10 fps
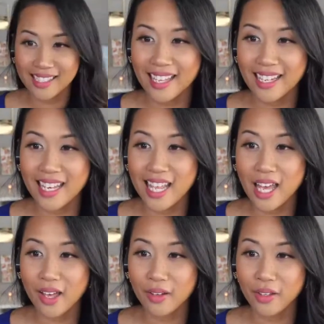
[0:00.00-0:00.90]
Now,
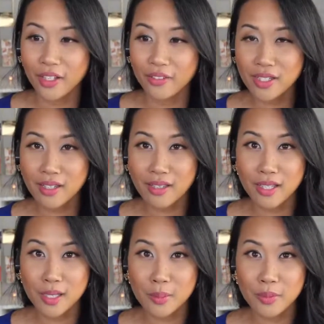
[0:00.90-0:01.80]
if you've never done this
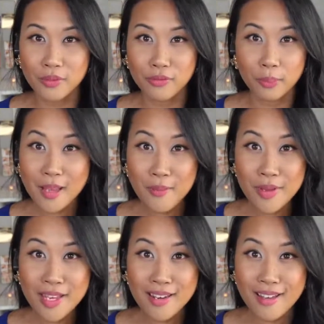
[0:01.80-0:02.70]
before, please let me
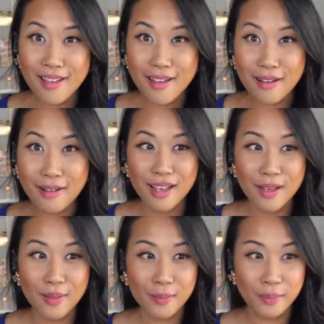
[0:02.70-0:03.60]
know
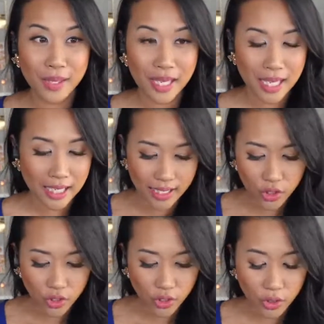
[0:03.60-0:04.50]
because this should
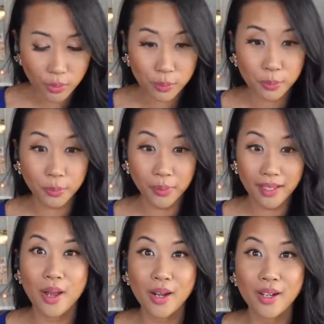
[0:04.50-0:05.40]
be a part of
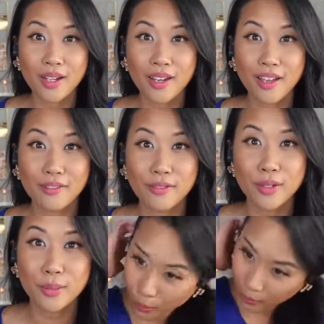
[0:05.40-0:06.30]
your promotional
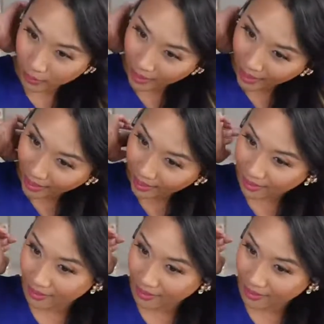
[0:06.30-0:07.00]
plan, okay?